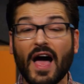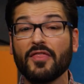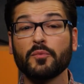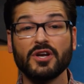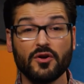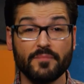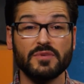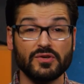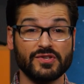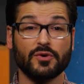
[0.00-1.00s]
now that we know that
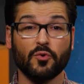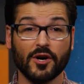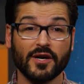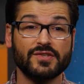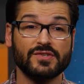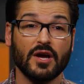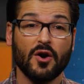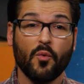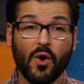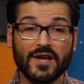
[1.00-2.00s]
music works,
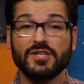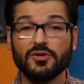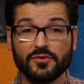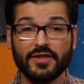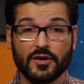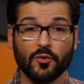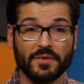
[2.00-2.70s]
what do you think